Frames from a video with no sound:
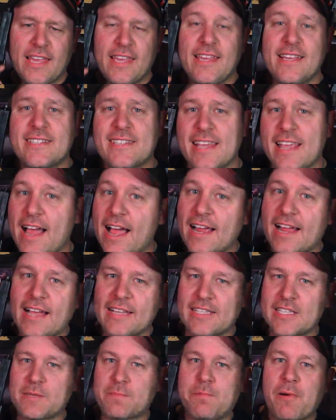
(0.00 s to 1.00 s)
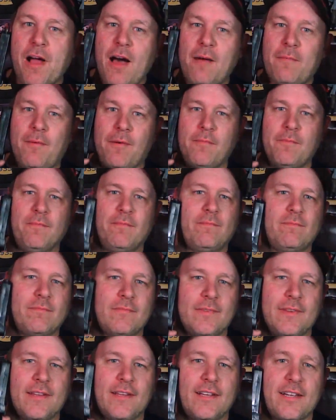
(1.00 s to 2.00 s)
You see, I got this problem.
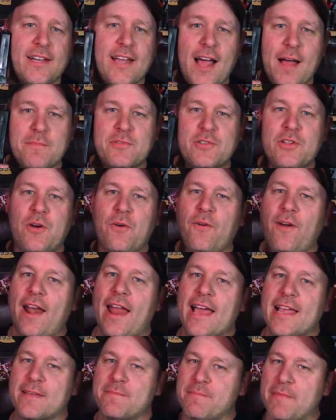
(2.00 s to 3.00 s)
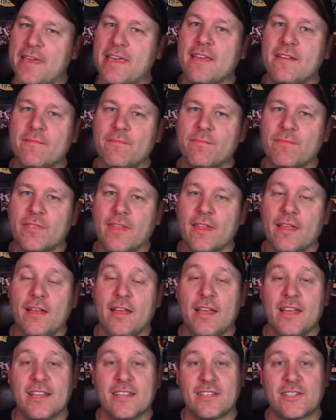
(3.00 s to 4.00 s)
Cops don't like me,
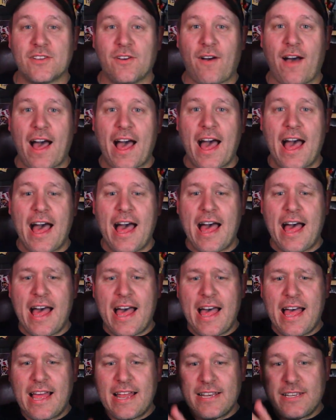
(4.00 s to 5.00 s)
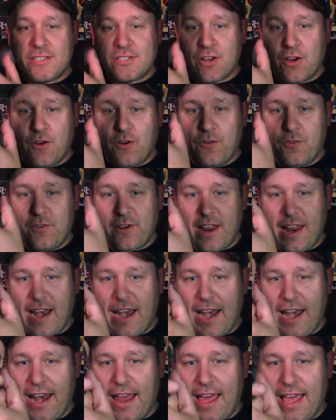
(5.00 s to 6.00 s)
so I don't
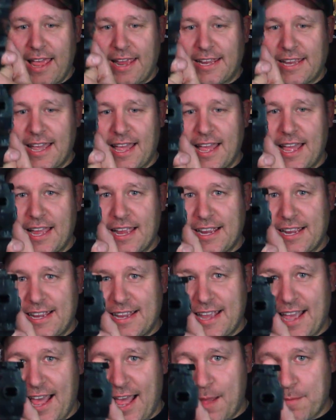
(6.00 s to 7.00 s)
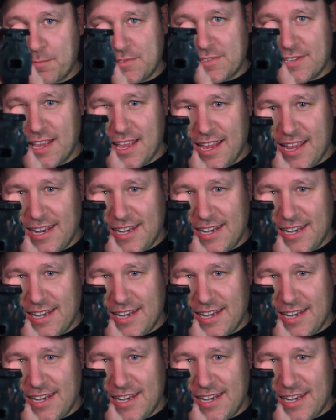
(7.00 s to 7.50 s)
like cops.